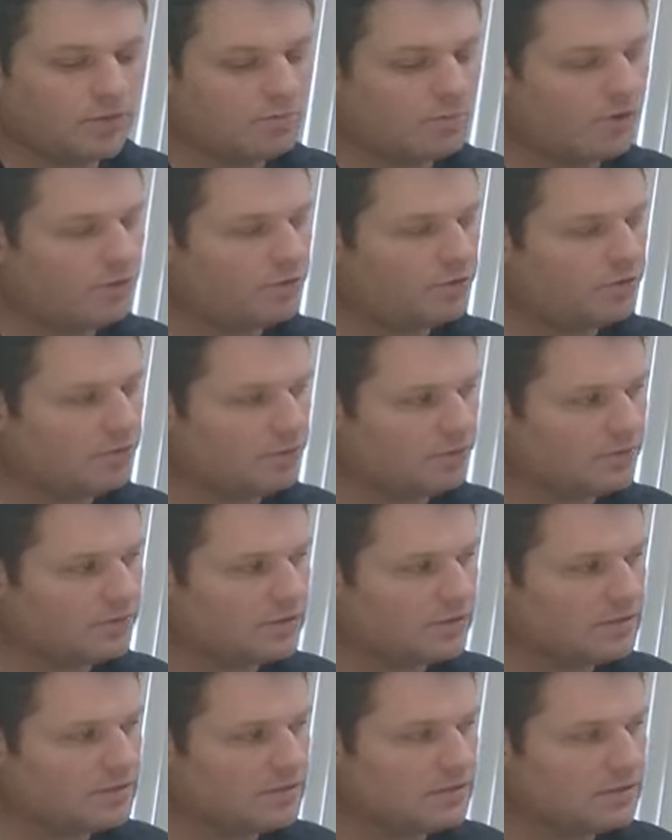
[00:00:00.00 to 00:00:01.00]
personal
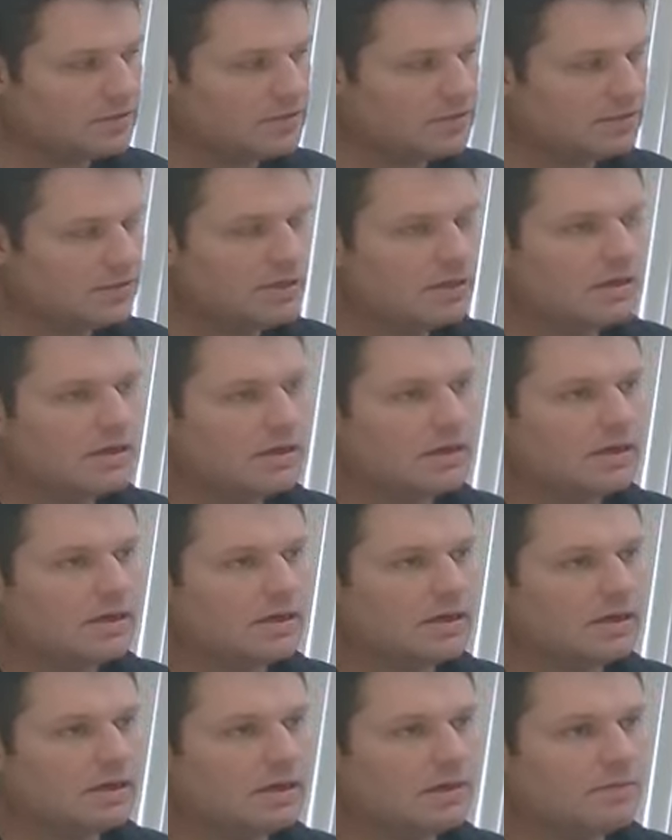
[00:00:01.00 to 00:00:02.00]
assistance
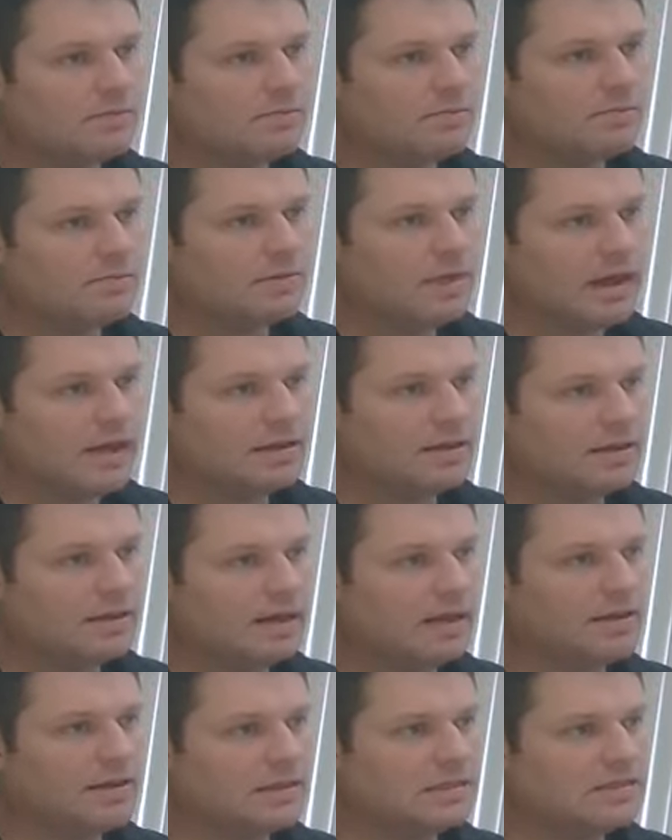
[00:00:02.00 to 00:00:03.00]

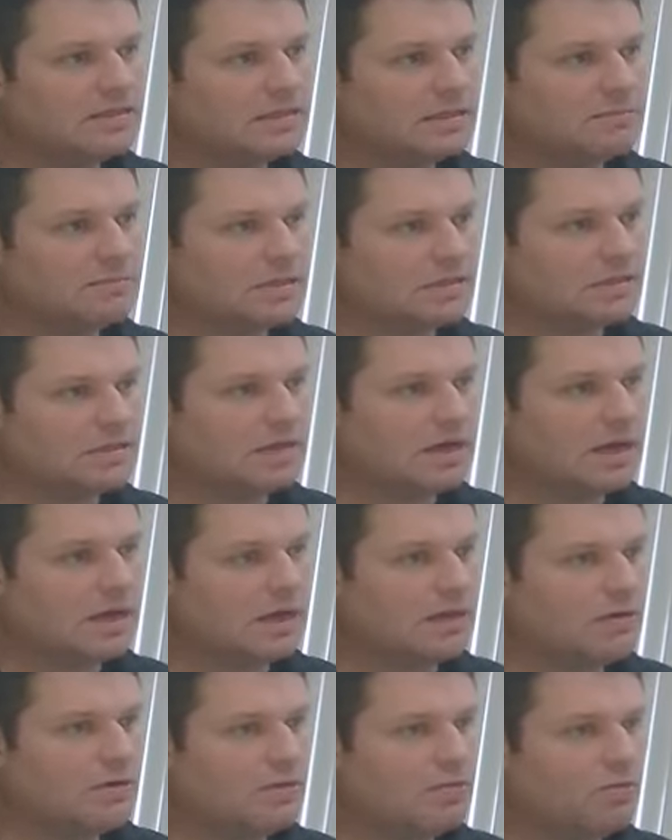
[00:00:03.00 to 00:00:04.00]
that lets them decide